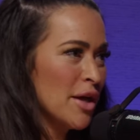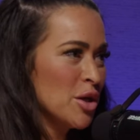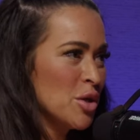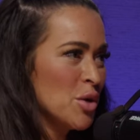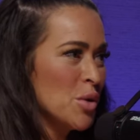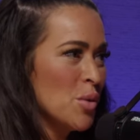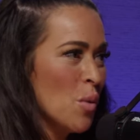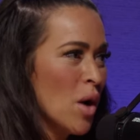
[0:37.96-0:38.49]

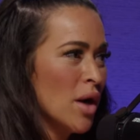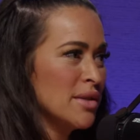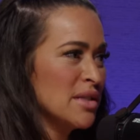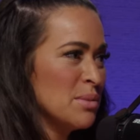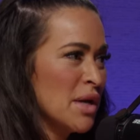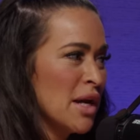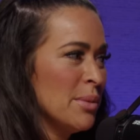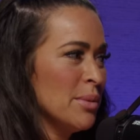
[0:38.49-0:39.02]
You want
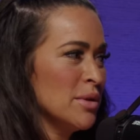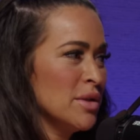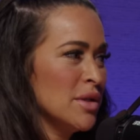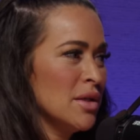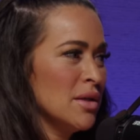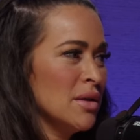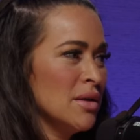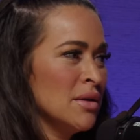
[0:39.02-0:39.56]
to be able
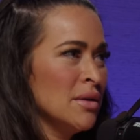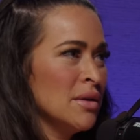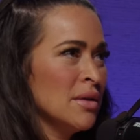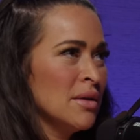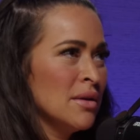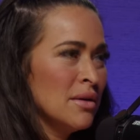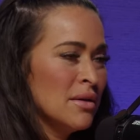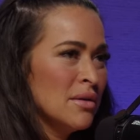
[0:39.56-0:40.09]
to
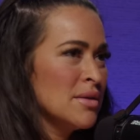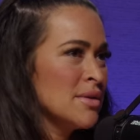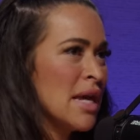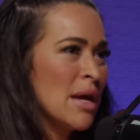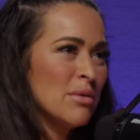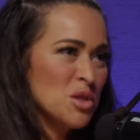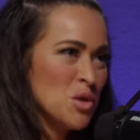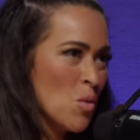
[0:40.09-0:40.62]

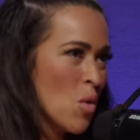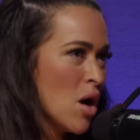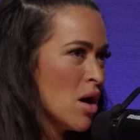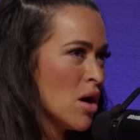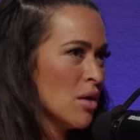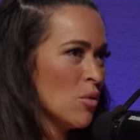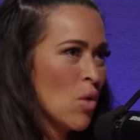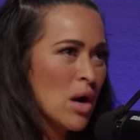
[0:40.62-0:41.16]
say what you
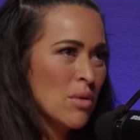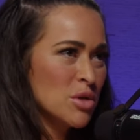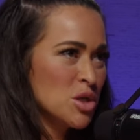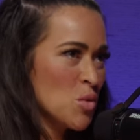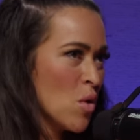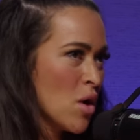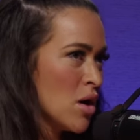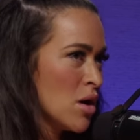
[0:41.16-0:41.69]
want, wear what
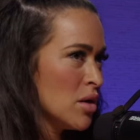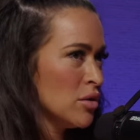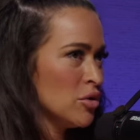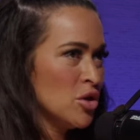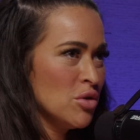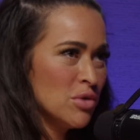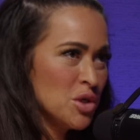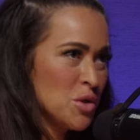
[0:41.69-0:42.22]
you want,
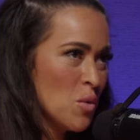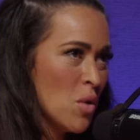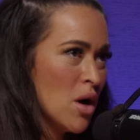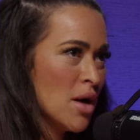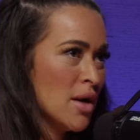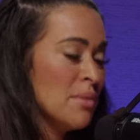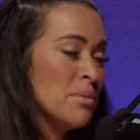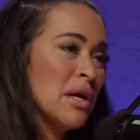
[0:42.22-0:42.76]
do what you
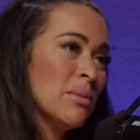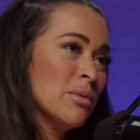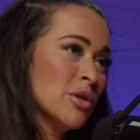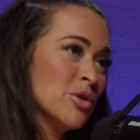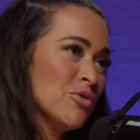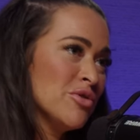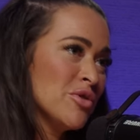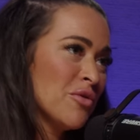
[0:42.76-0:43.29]
want, and be able
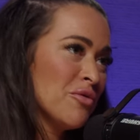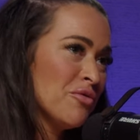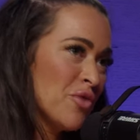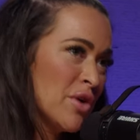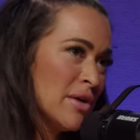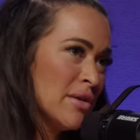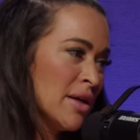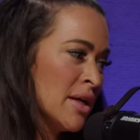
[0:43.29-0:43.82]
to do so
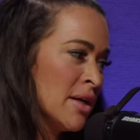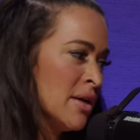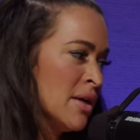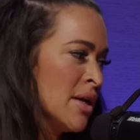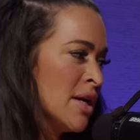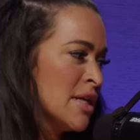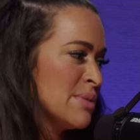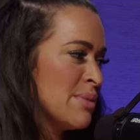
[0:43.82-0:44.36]
freely,
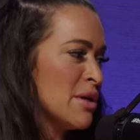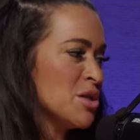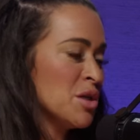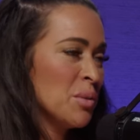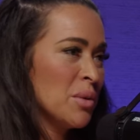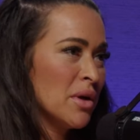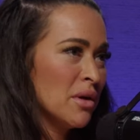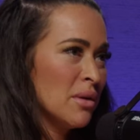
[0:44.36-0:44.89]

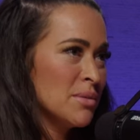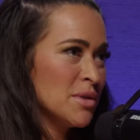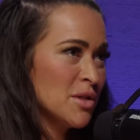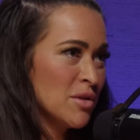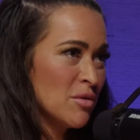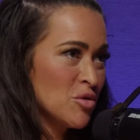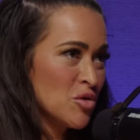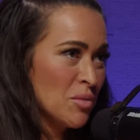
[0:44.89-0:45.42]
especially when it comes to
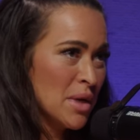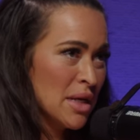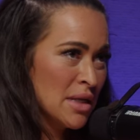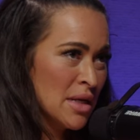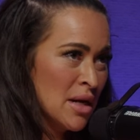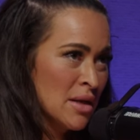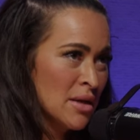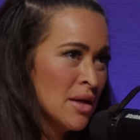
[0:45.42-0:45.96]
social
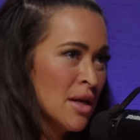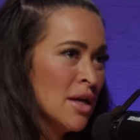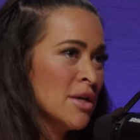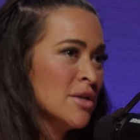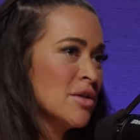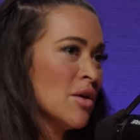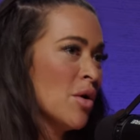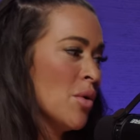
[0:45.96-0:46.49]
media.
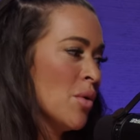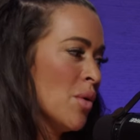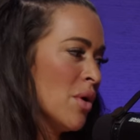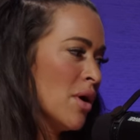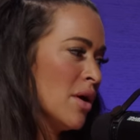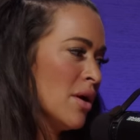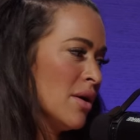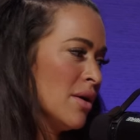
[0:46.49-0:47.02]
So
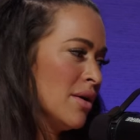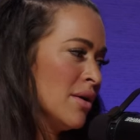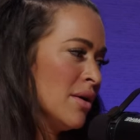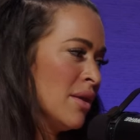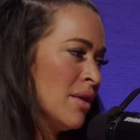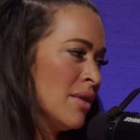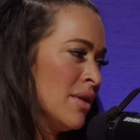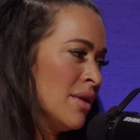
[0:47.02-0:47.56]

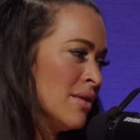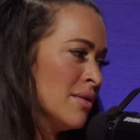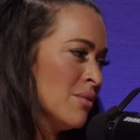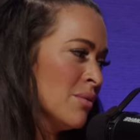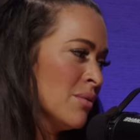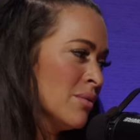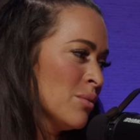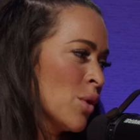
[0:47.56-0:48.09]

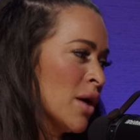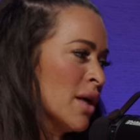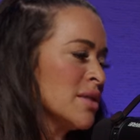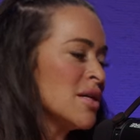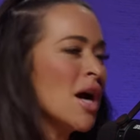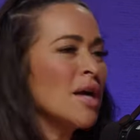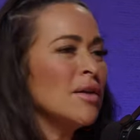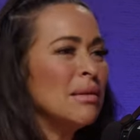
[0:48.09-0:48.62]
we're going to
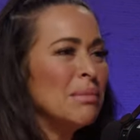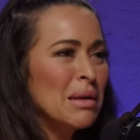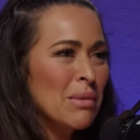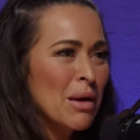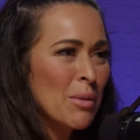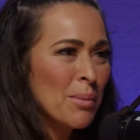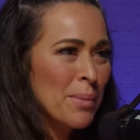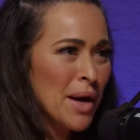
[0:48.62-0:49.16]
talk a little bit
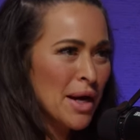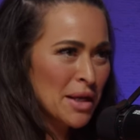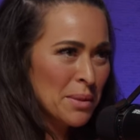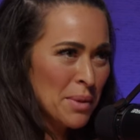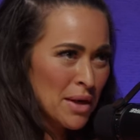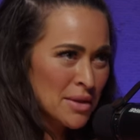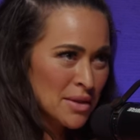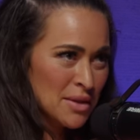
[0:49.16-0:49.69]
about body
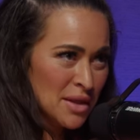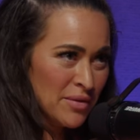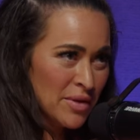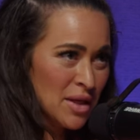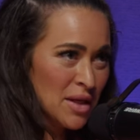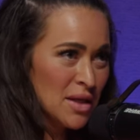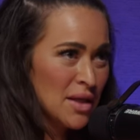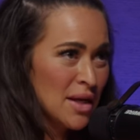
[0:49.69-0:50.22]

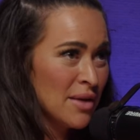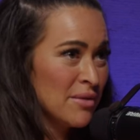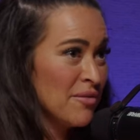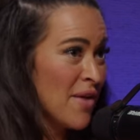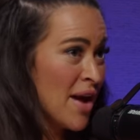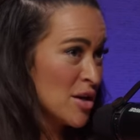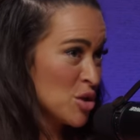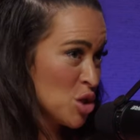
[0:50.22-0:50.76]
positivity and
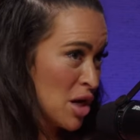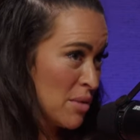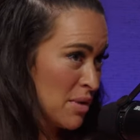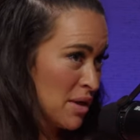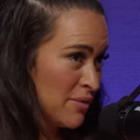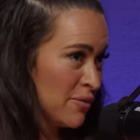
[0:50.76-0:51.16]
fat shaming,